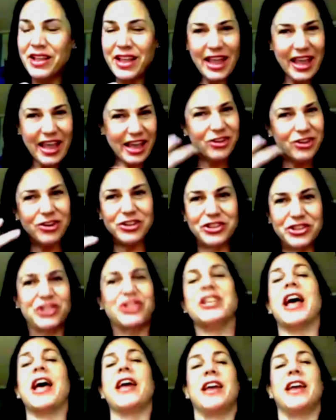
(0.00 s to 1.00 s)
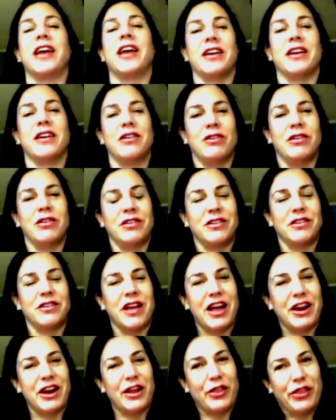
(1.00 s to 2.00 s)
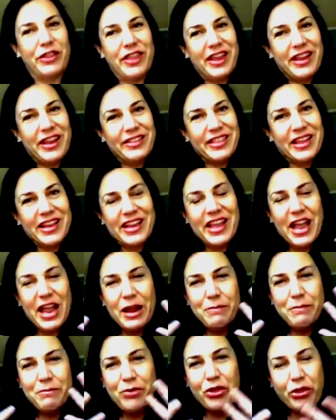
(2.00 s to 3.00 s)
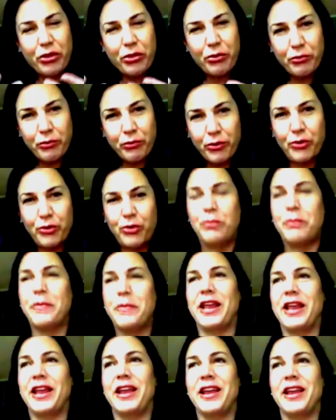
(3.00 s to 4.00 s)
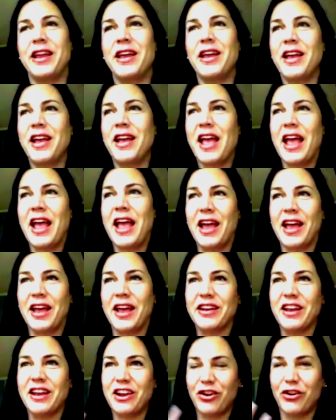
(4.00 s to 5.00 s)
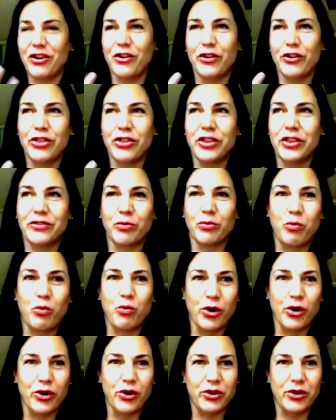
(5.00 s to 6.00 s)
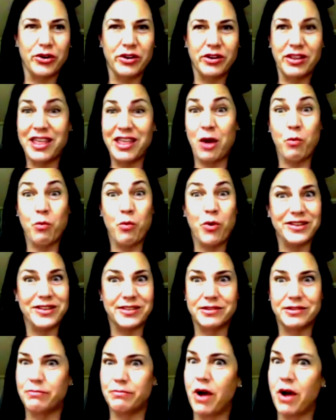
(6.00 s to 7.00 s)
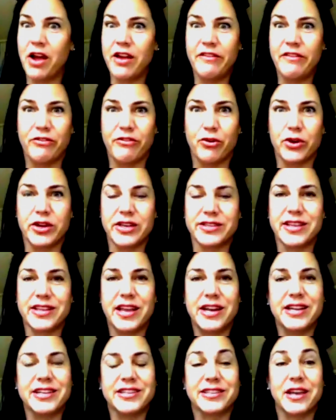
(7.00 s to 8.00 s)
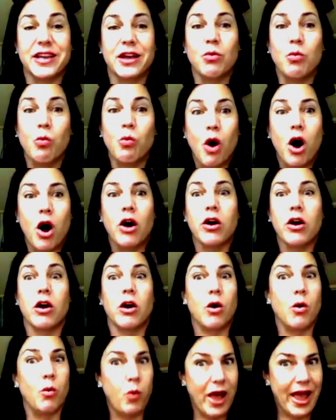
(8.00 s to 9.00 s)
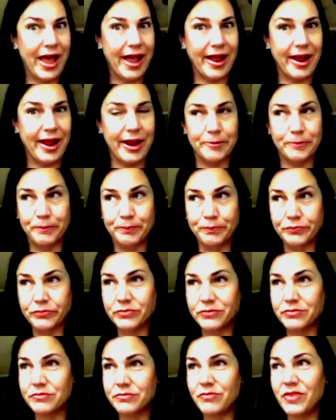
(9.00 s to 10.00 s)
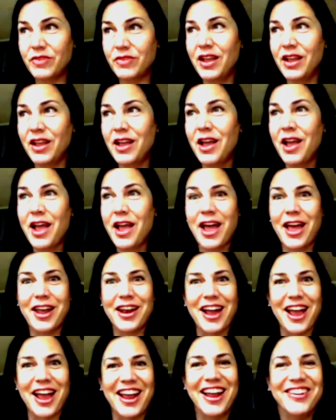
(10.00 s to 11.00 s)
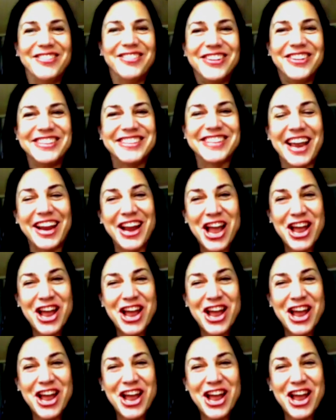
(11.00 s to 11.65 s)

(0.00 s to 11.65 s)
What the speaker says: energetic kind of thing that came through me. And I heard this word that wasn't my voice, and it said, walk away. And I was like,